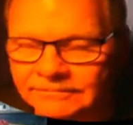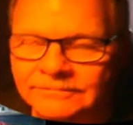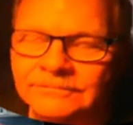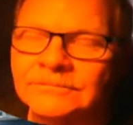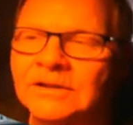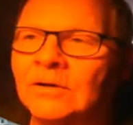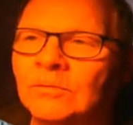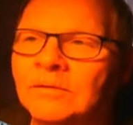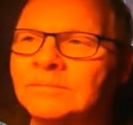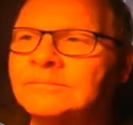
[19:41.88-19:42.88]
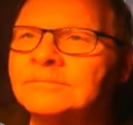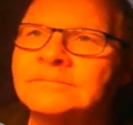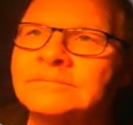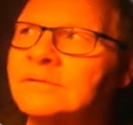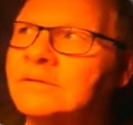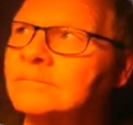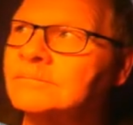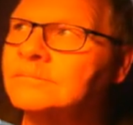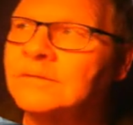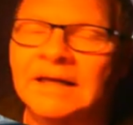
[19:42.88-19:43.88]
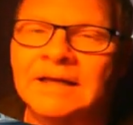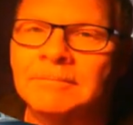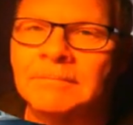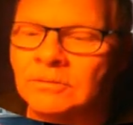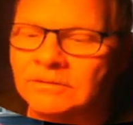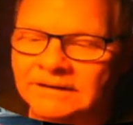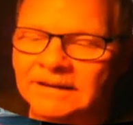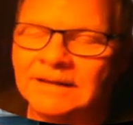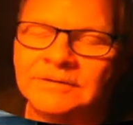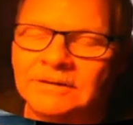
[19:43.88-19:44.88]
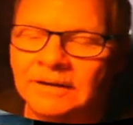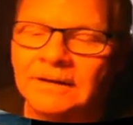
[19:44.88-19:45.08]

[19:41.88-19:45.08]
you know, the clamp bolt that clamps it on,